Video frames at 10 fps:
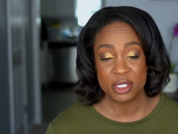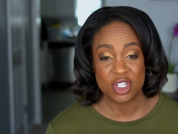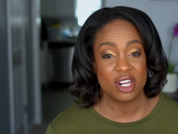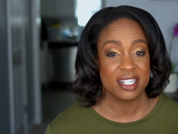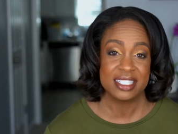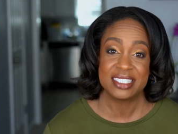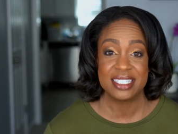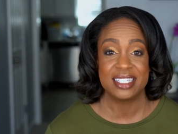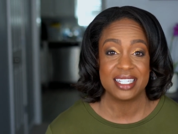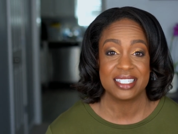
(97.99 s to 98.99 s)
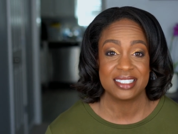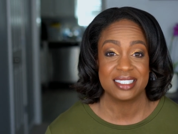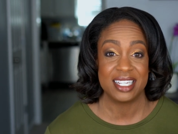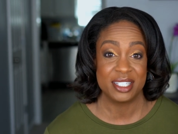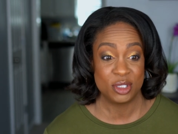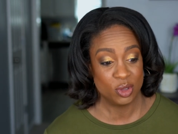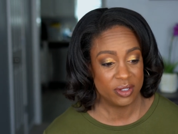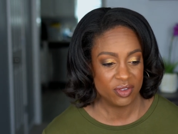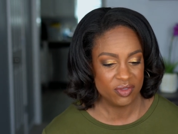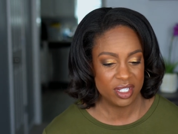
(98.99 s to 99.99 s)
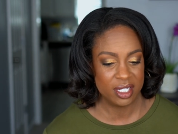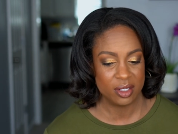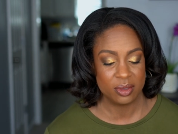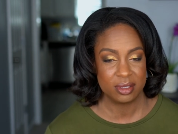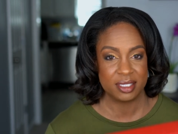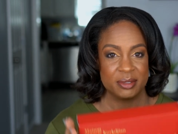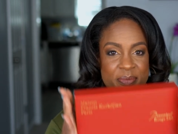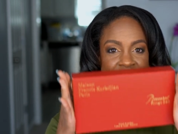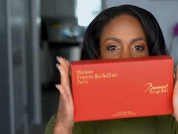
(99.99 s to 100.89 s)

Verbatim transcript: but y'all are going to see this in two different videos.